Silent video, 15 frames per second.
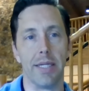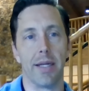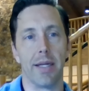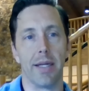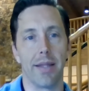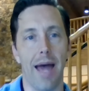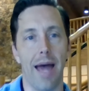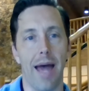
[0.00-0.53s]

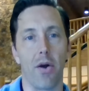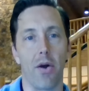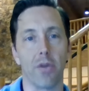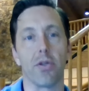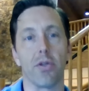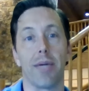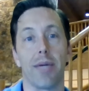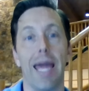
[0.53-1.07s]
that
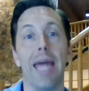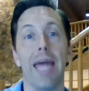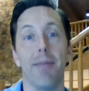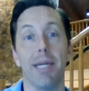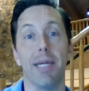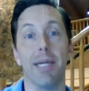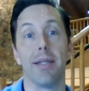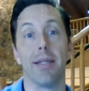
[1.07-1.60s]
also came
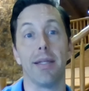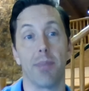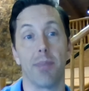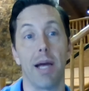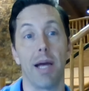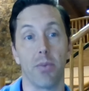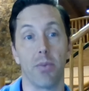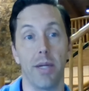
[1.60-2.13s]
in this
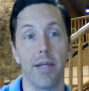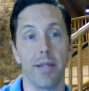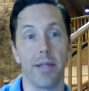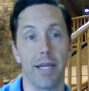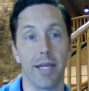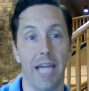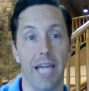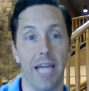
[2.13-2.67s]
past week,
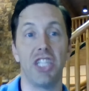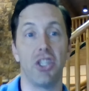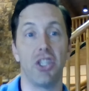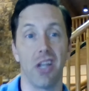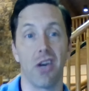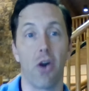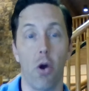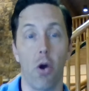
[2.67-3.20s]
the
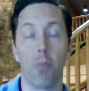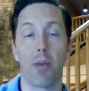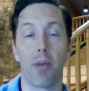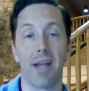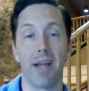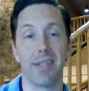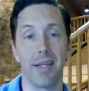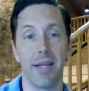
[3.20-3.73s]
Case-Shiller Home
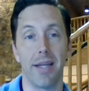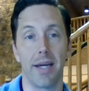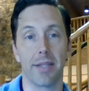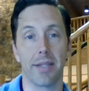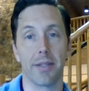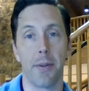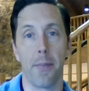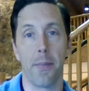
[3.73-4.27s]
Price
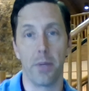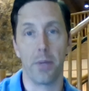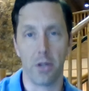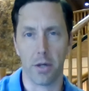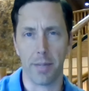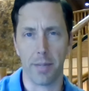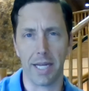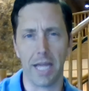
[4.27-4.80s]
Index. We
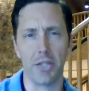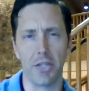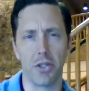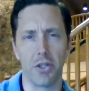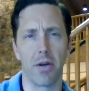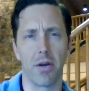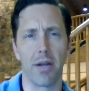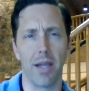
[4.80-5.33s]
talk about
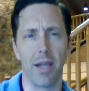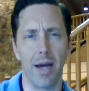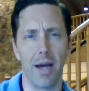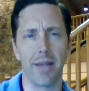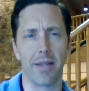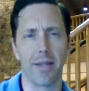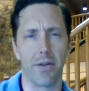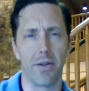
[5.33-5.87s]
Case-Shiller a
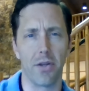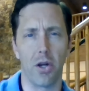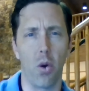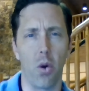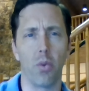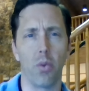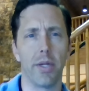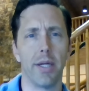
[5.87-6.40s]
lot. They're the
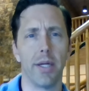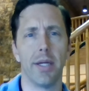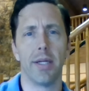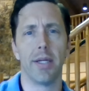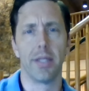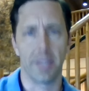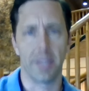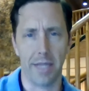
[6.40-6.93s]
gold
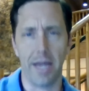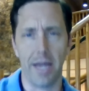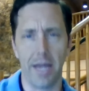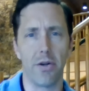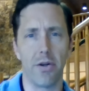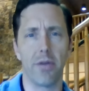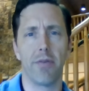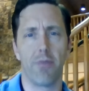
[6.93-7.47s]

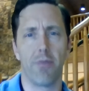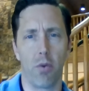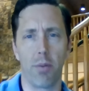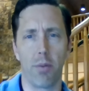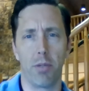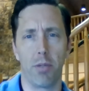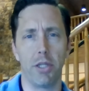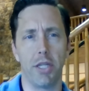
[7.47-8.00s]
standard for
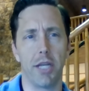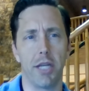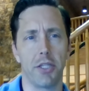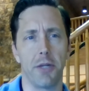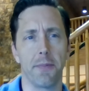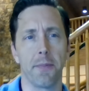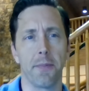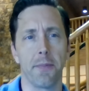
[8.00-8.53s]

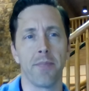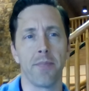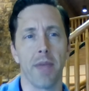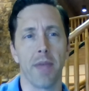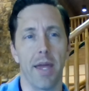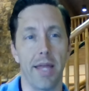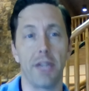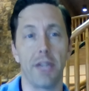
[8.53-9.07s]
appreciation,
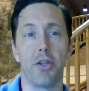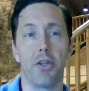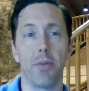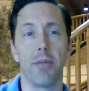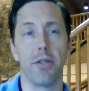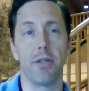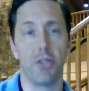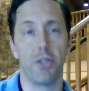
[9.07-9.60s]
and that
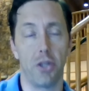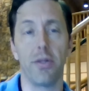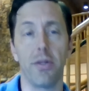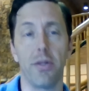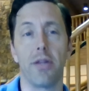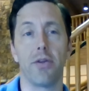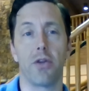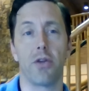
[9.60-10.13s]
showed
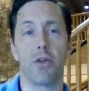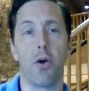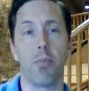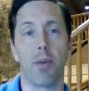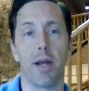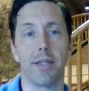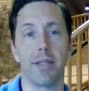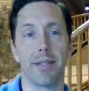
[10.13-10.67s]
that those home
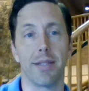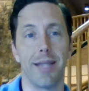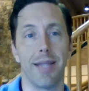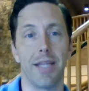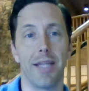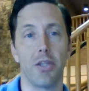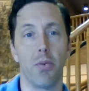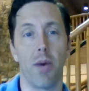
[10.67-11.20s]
prices
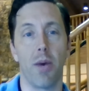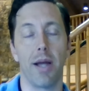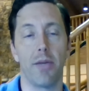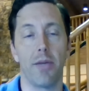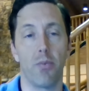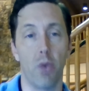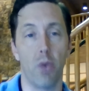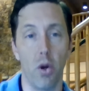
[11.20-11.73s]

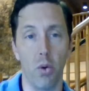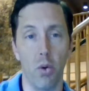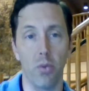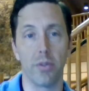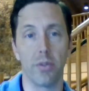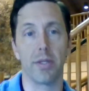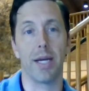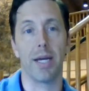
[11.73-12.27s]
nationwide
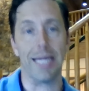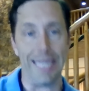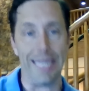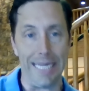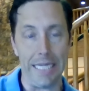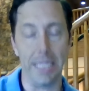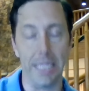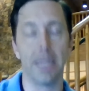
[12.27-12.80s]
rose
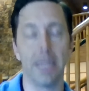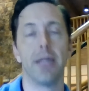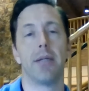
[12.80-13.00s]
again